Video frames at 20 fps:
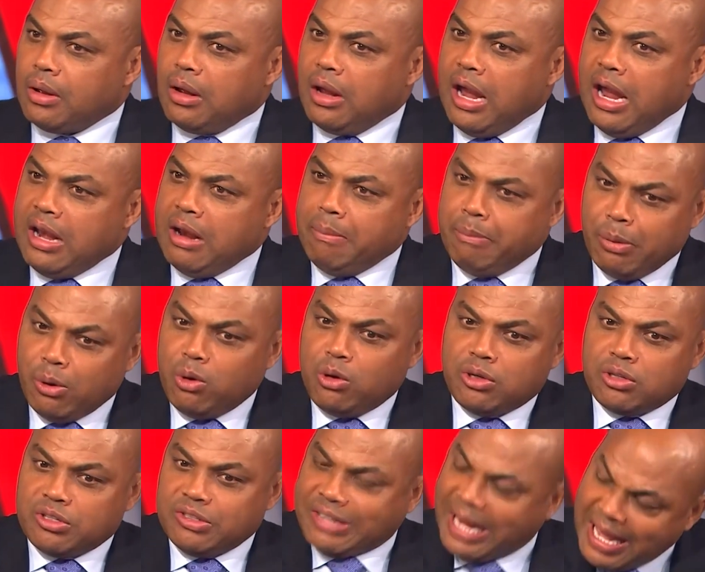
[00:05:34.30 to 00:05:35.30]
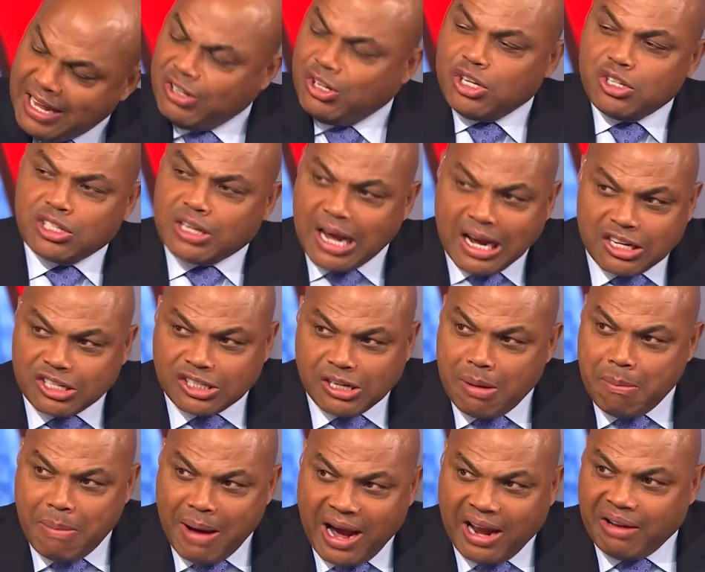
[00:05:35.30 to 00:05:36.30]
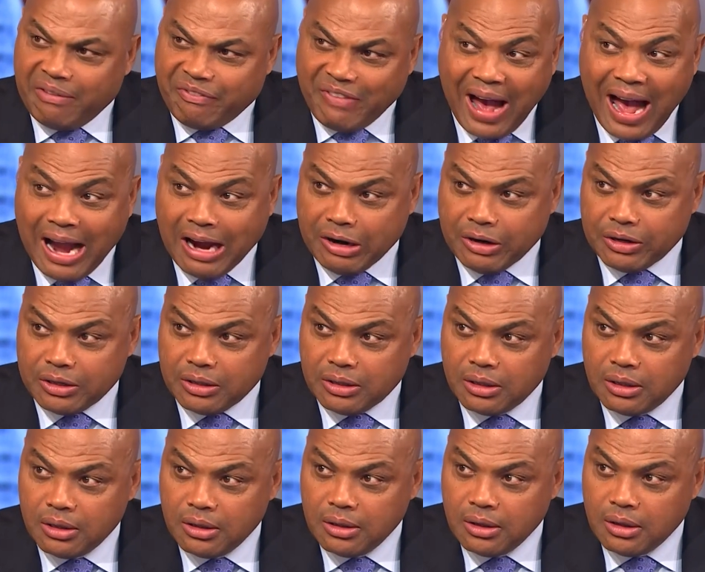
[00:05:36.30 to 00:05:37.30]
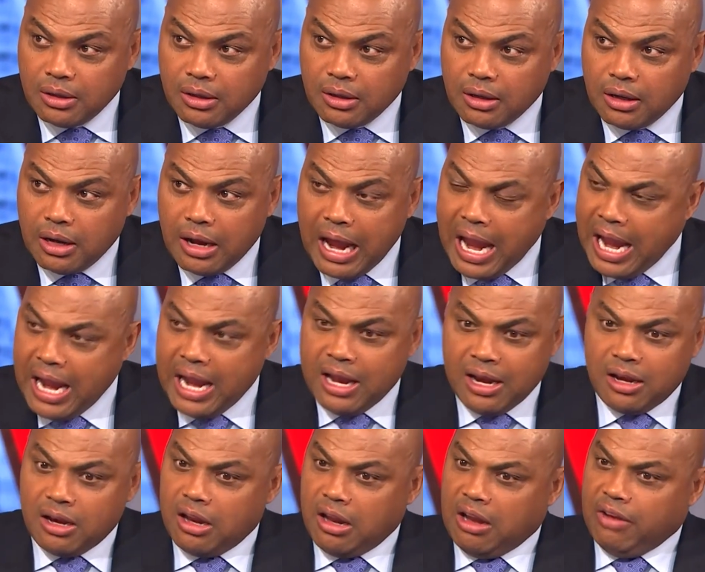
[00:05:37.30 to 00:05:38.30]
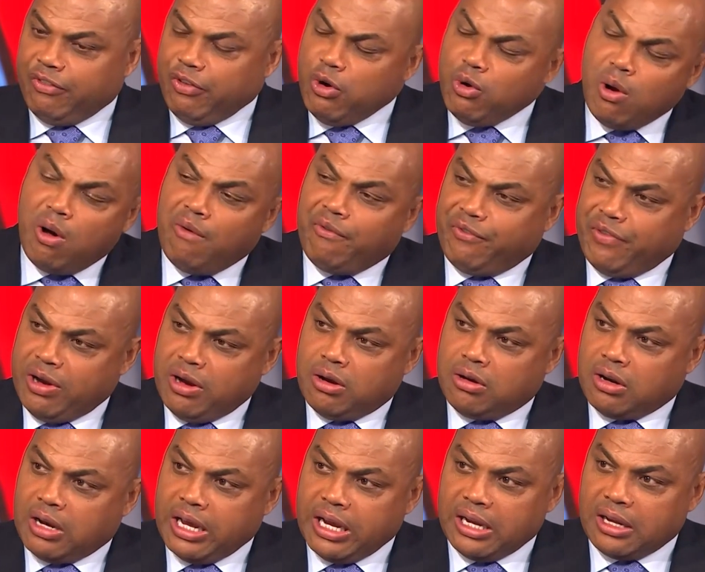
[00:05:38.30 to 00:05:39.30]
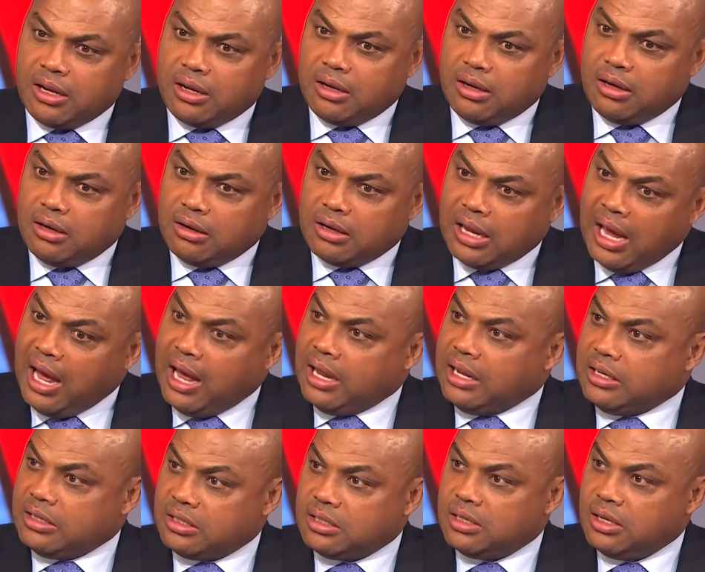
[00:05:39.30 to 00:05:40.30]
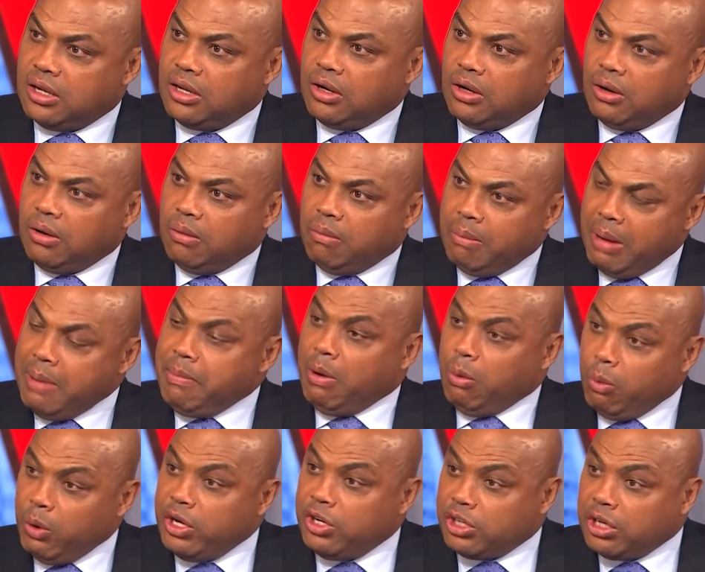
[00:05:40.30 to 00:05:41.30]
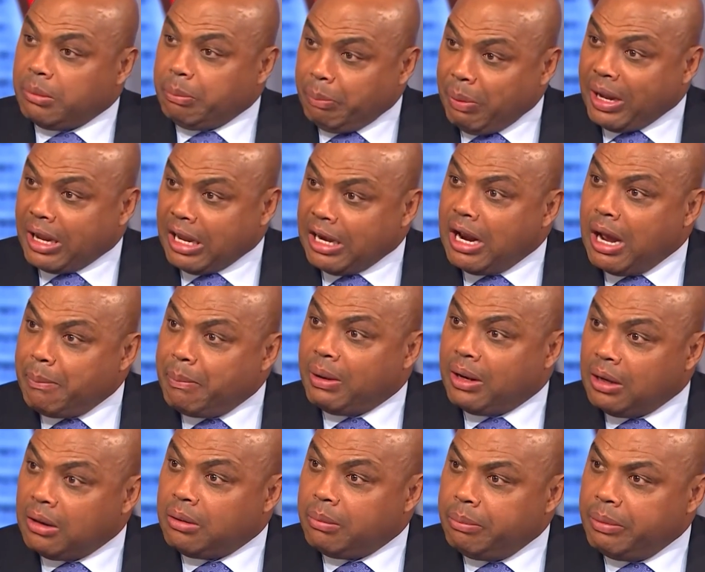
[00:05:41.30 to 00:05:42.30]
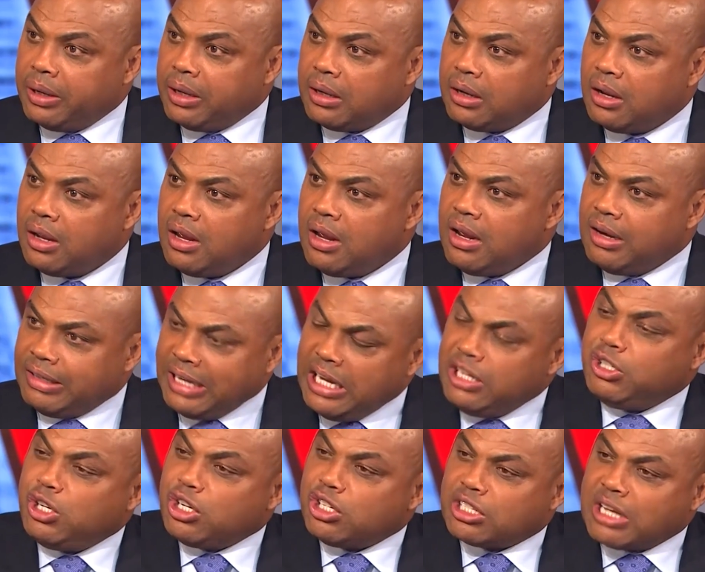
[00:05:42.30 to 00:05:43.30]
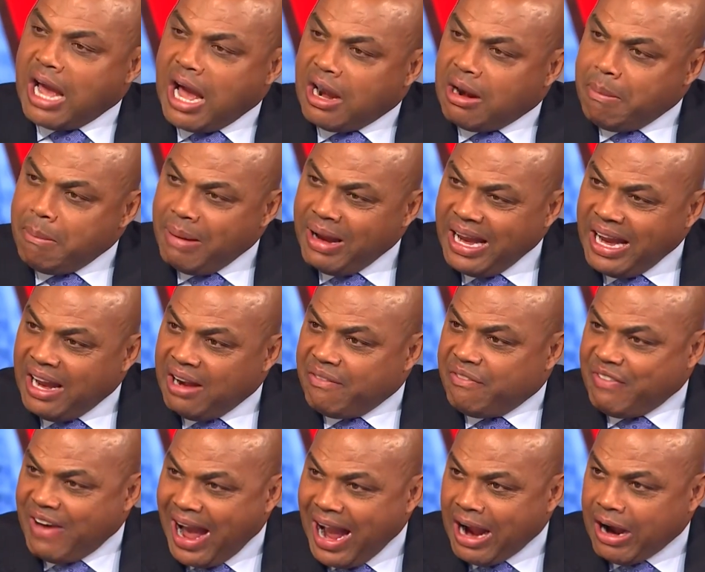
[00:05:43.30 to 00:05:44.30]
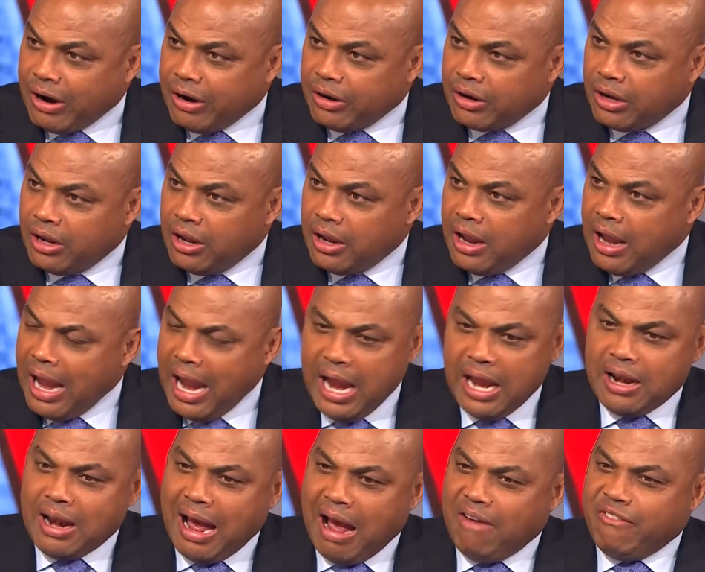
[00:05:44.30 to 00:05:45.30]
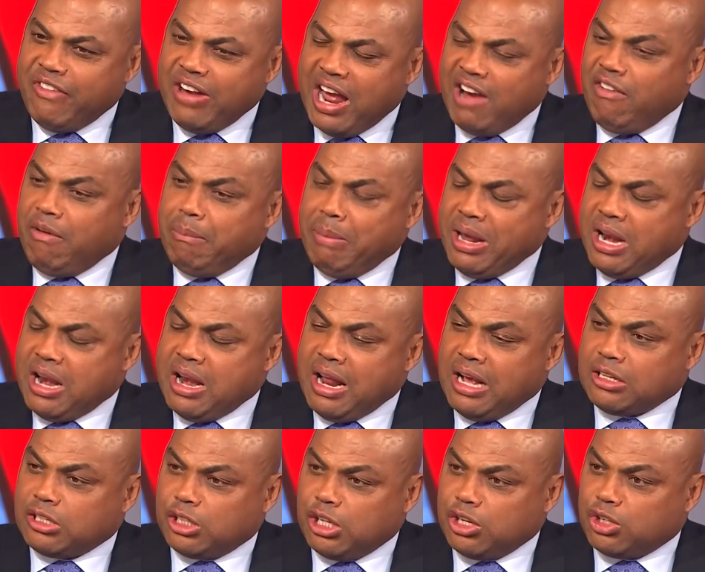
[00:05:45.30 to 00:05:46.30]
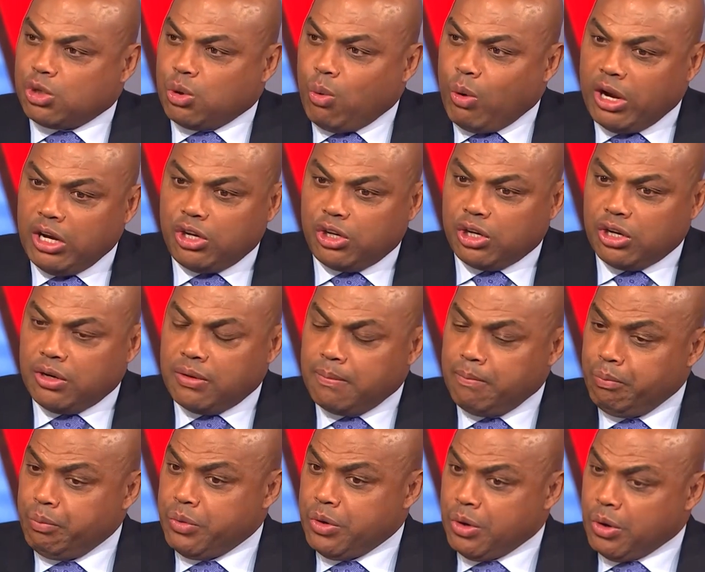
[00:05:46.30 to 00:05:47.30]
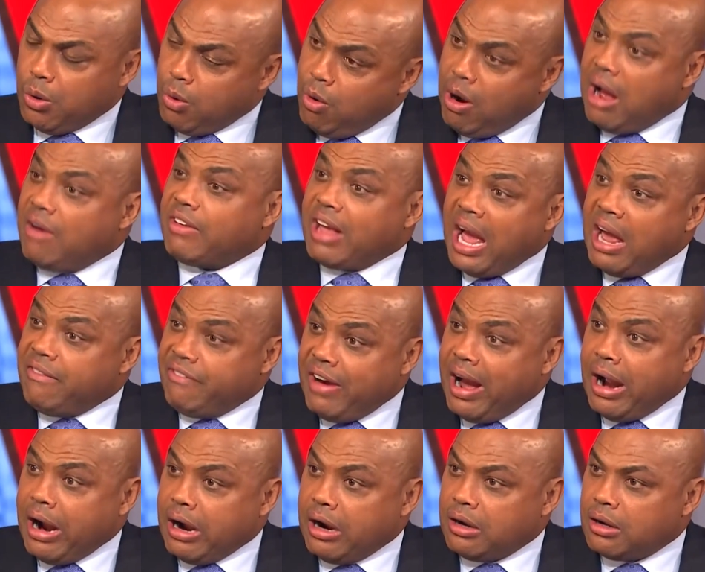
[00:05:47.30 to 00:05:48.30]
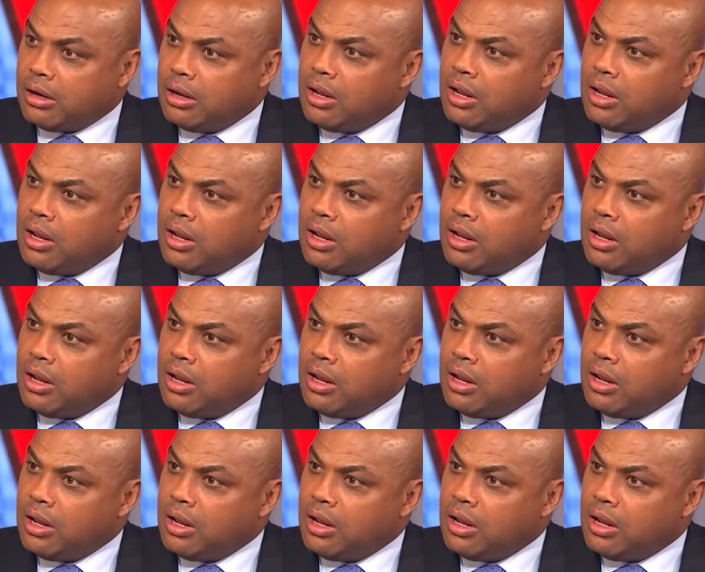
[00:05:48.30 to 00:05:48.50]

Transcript: And the Bulls, they just got somebody fired. And if you don't feel like, guys, maybe we should pick it up a little bit. They just got a man fired. And I've never been in that situation where I've gotten fired.